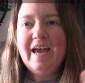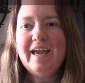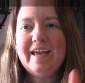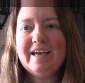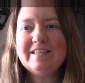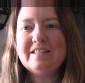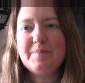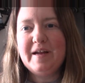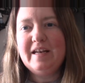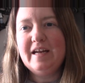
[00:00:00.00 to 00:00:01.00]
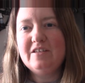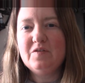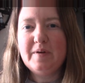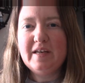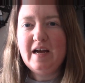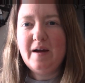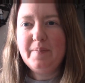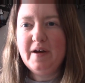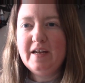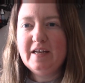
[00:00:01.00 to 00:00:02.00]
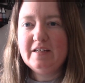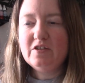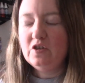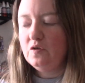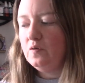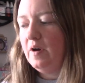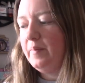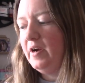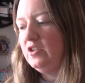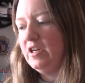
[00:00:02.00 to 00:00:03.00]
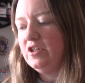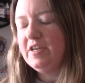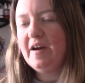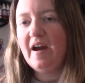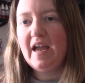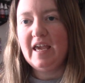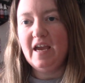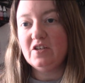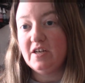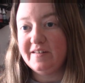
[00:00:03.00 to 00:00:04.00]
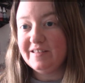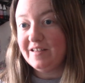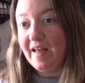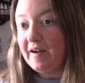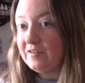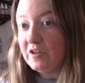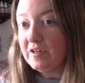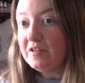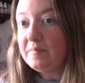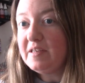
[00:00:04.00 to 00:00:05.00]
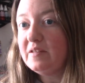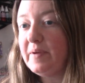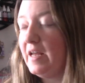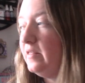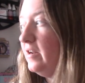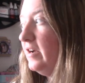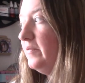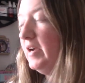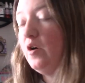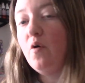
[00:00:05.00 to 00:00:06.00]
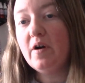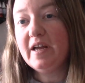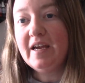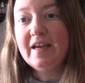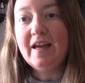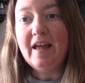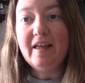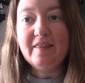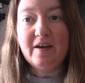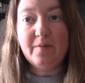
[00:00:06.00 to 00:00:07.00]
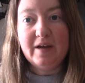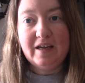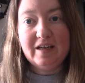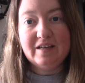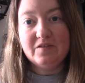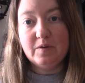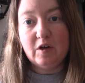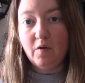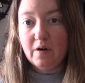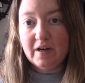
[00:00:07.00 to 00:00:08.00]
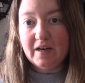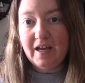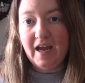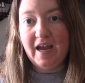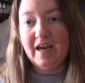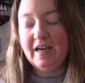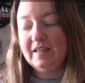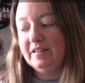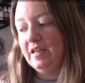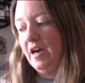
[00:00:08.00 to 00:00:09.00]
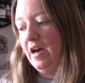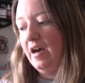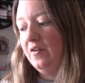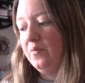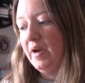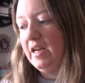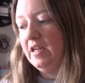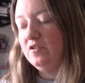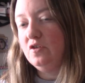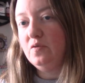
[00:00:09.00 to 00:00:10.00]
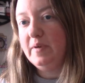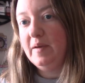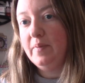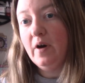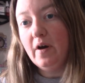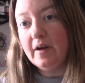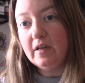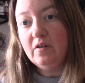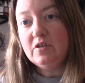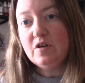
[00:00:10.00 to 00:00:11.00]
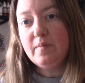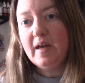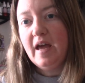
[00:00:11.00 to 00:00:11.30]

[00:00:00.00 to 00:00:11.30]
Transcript: Hey guys, it's Brandy. I just wanted to hop on and do a project share. I can't share this till after Christmas, but I thought I'd record it. That way it is recorded and uh, ready to be put on YouTube.